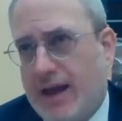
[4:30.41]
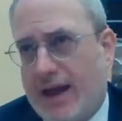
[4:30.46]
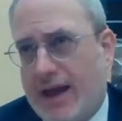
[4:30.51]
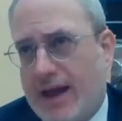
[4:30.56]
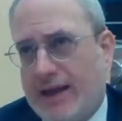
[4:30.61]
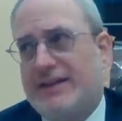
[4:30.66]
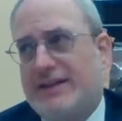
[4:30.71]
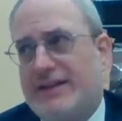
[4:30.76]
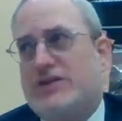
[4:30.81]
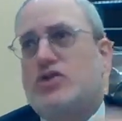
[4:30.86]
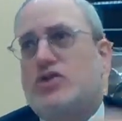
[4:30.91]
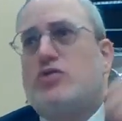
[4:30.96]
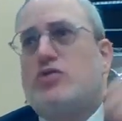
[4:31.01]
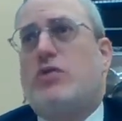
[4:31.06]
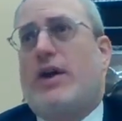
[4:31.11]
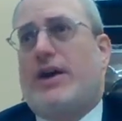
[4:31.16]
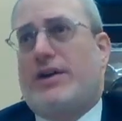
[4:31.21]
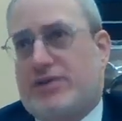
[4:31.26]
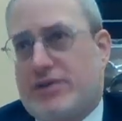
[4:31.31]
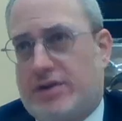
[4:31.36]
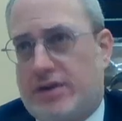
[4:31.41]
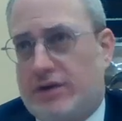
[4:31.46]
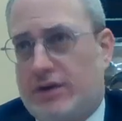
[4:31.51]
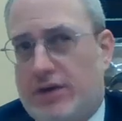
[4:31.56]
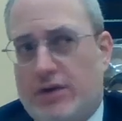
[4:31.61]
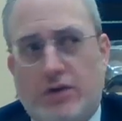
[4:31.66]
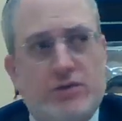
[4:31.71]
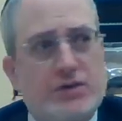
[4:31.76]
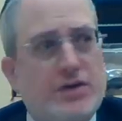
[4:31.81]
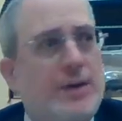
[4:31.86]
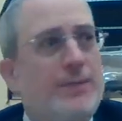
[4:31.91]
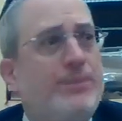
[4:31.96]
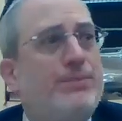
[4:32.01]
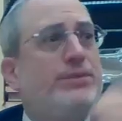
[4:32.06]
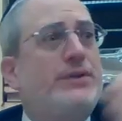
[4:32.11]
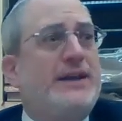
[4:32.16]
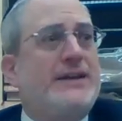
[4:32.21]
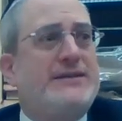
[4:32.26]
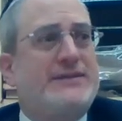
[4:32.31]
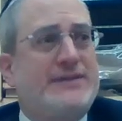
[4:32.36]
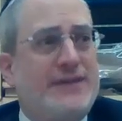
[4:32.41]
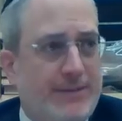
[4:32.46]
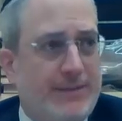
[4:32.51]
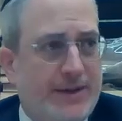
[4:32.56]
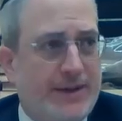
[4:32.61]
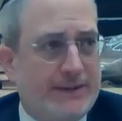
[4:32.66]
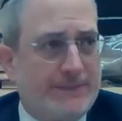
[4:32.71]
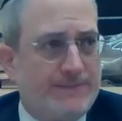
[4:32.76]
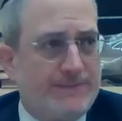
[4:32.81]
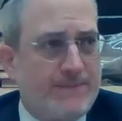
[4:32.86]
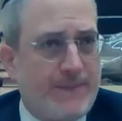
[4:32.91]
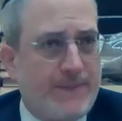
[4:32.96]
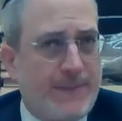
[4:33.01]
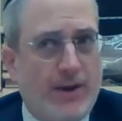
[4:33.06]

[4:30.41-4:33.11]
as an instruction. You shall place them in.